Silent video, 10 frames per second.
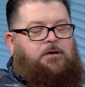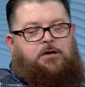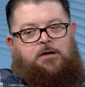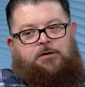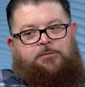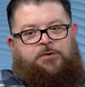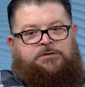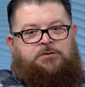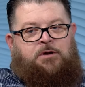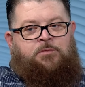
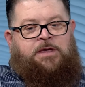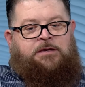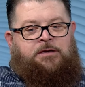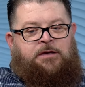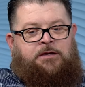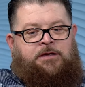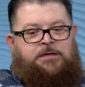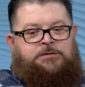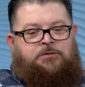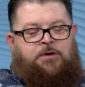Restaurant Week
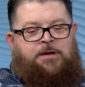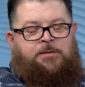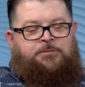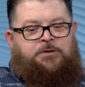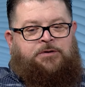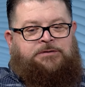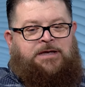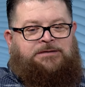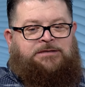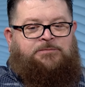is a great opportunity. It's
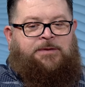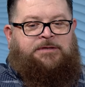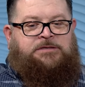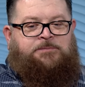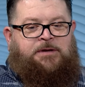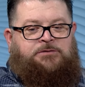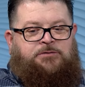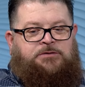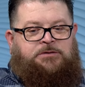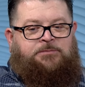not just about the
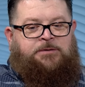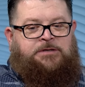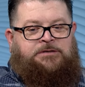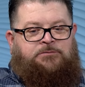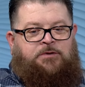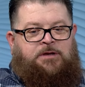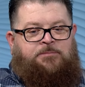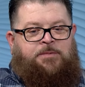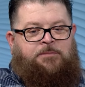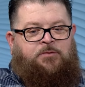specials, because really
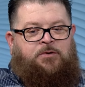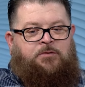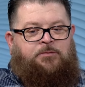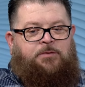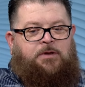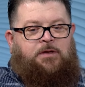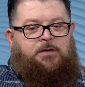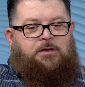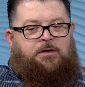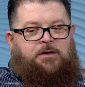people don't,
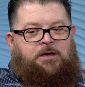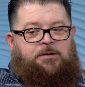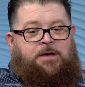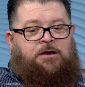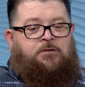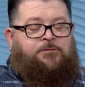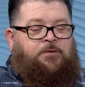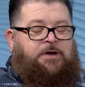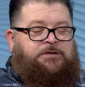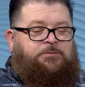I know for
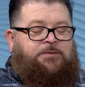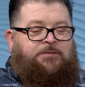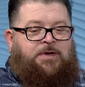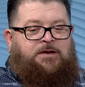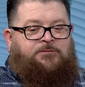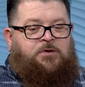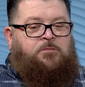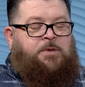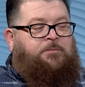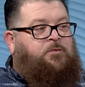us, we've had a few
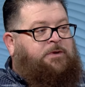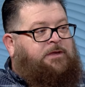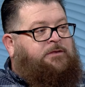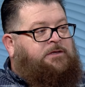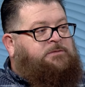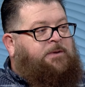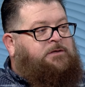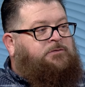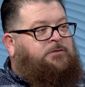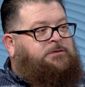people get the
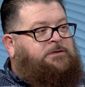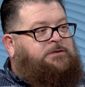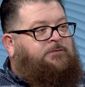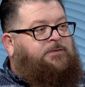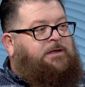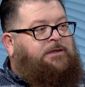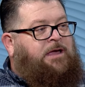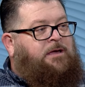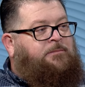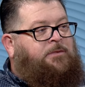specials and stuff like
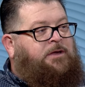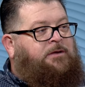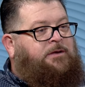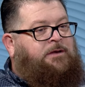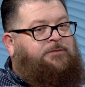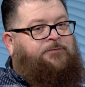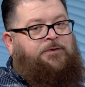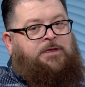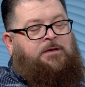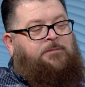that, but for
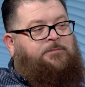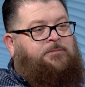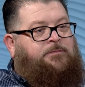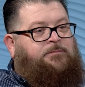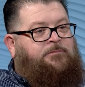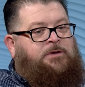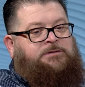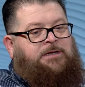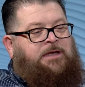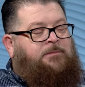them,
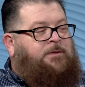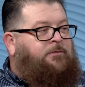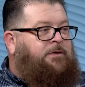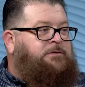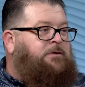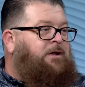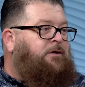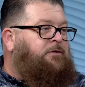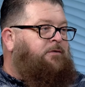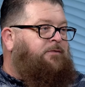once they came in the restaurant and looked over